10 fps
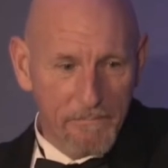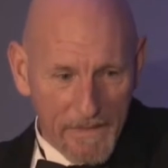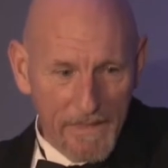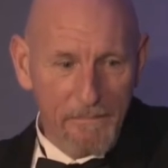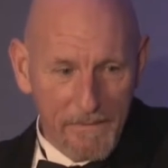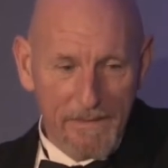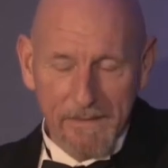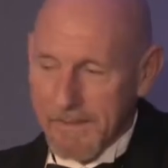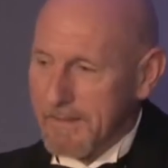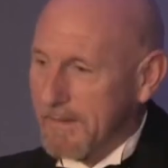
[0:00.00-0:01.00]
Pele, Pele,
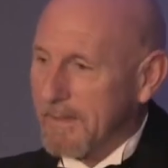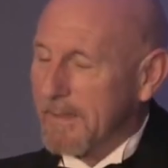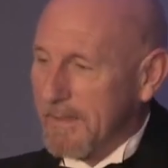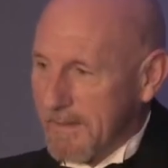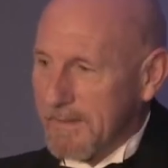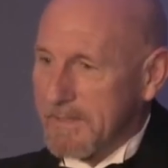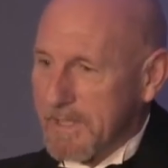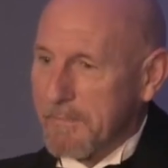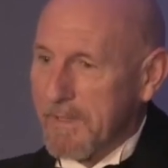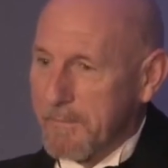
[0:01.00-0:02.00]
yeah. Your
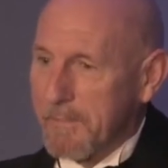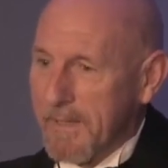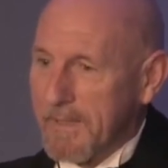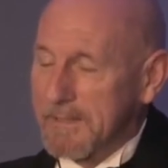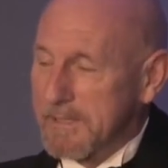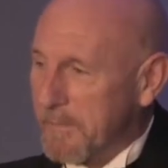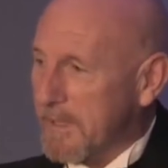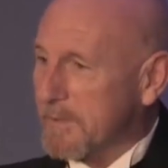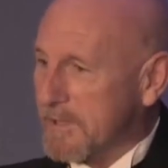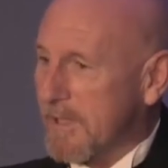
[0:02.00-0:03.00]
teammate will be Pele. I said, Where
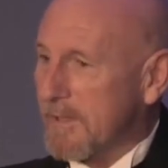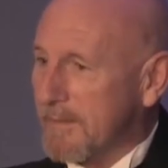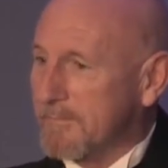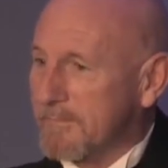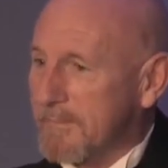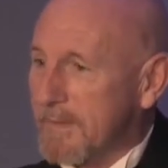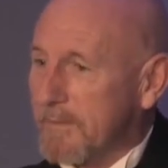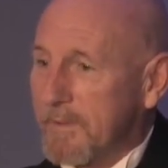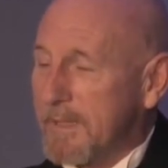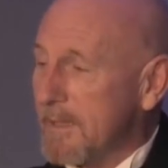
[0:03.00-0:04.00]
do I sign?
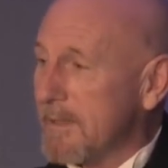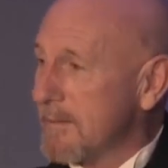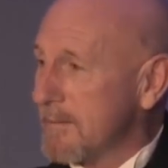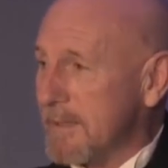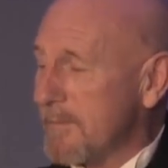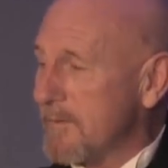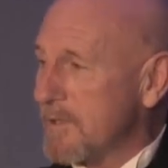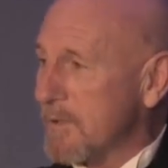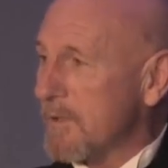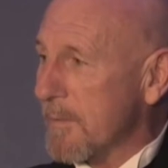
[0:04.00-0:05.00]
We didn't even
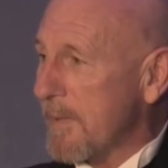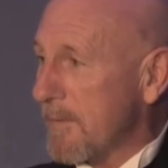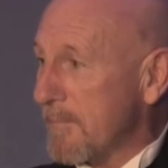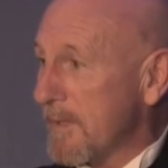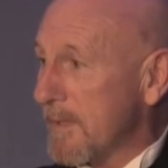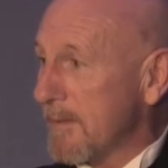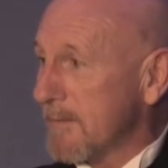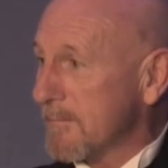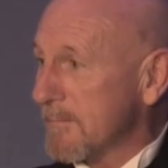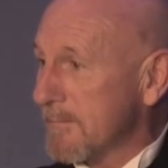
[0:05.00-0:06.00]
talk about money.
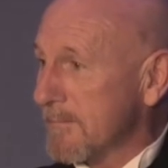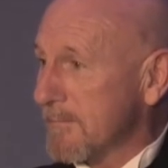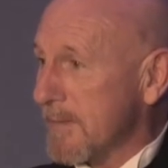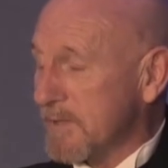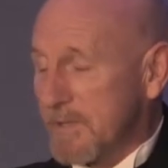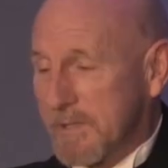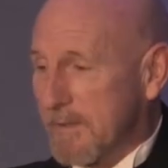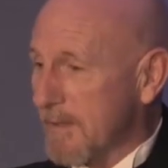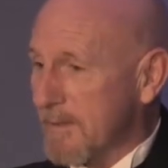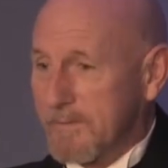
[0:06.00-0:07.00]
I just
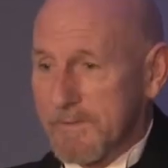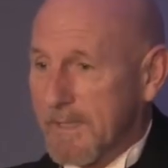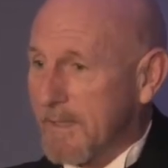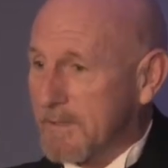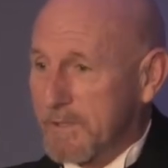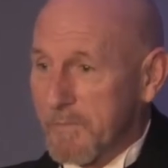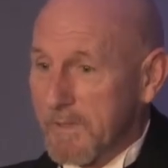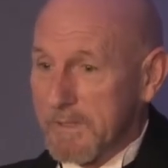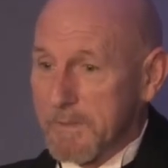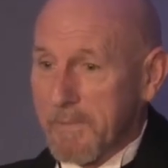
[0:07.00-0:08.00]
signed the contract. I just
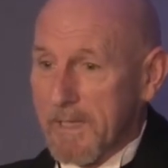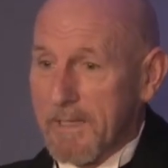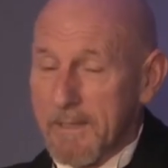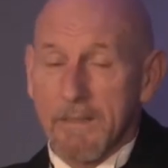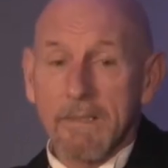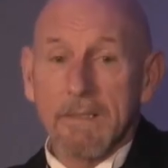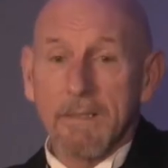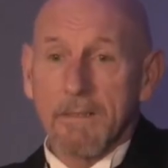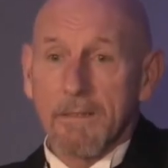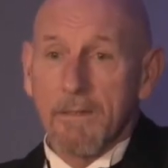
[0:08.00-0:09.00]
wanted to play
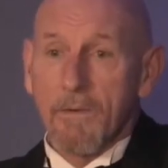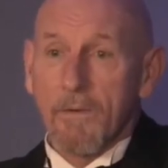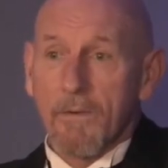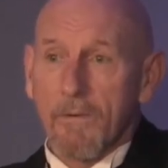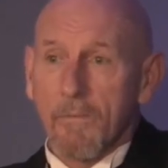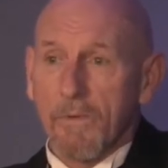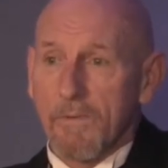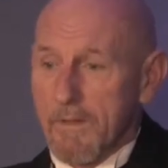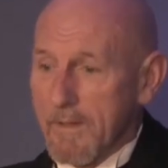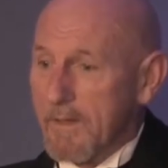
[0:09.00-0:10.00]
with
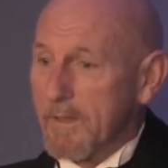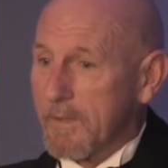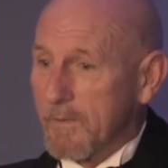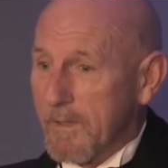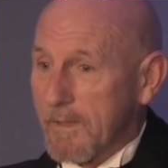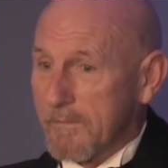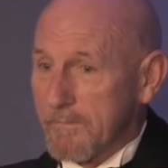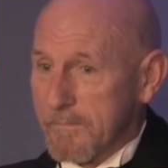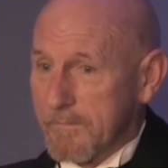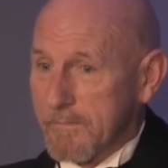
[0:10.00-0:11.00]
the guy who I
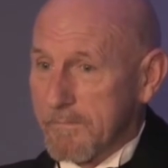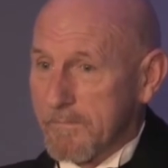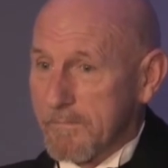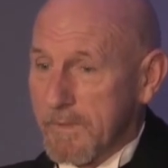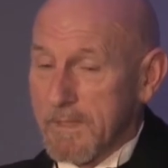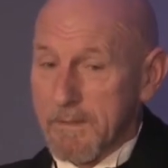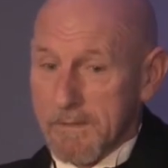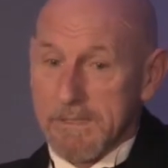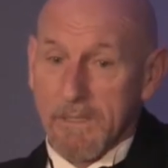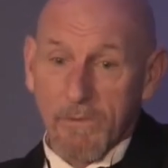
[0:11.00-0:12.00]

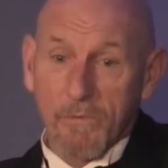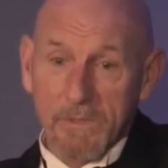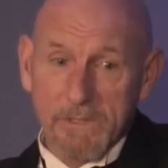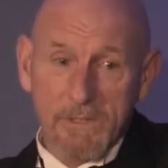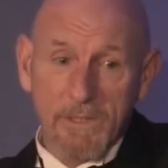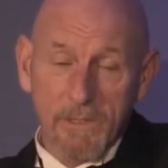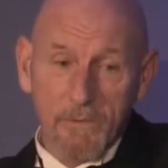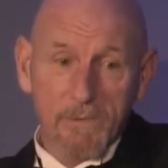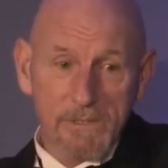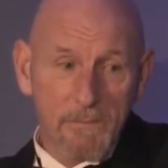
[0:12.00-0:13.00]
realised and always
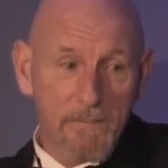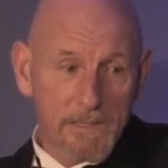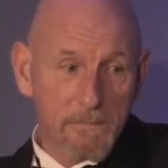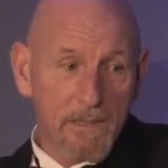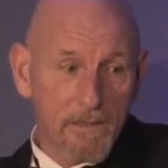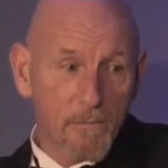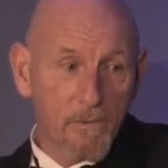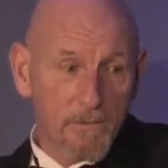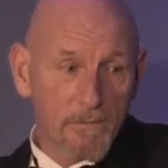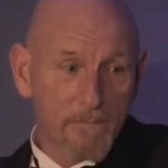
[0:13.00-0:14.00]
knew was the best player in the
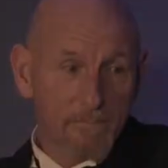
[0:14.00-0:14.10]
world.